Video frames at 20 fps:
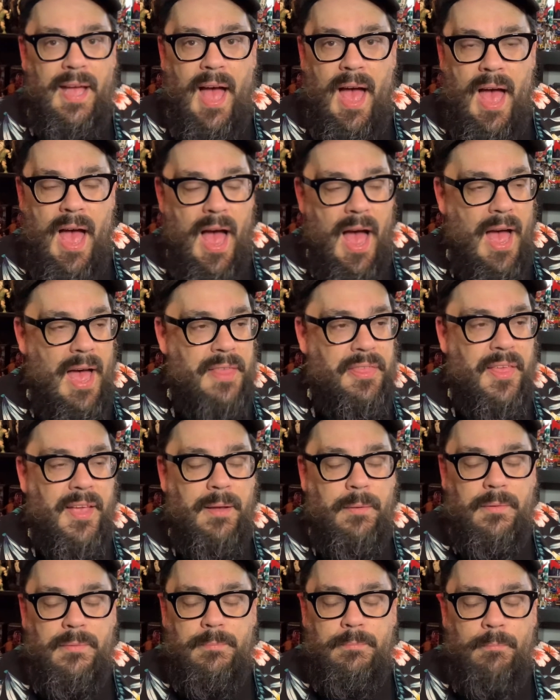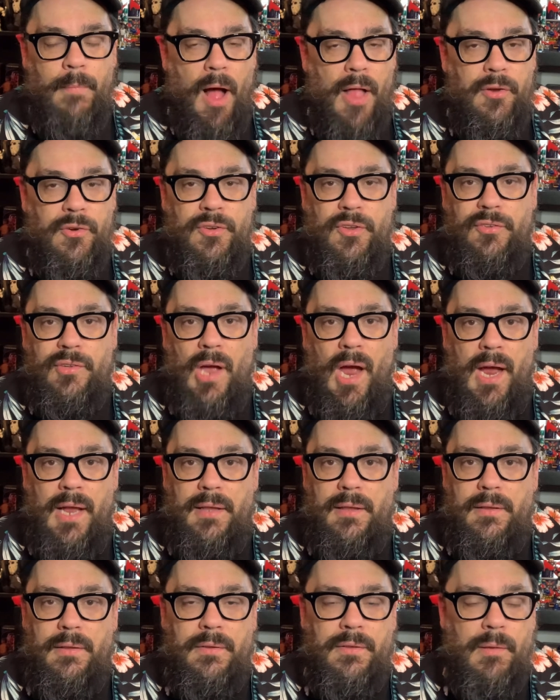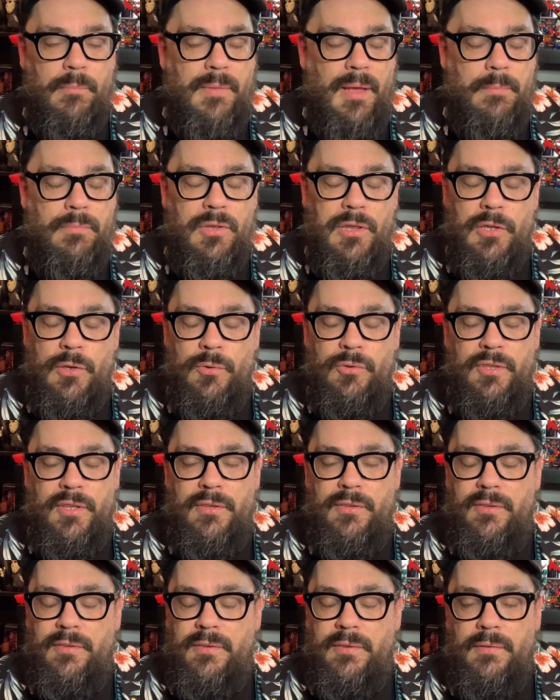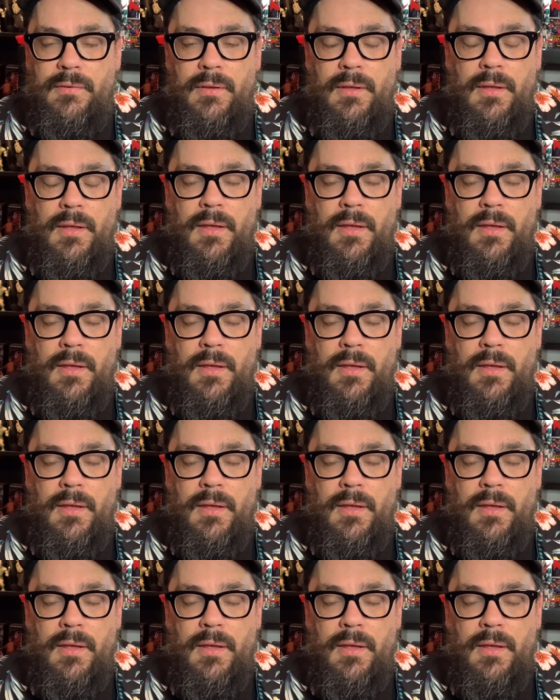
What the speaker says: I think modern design sometimes loses.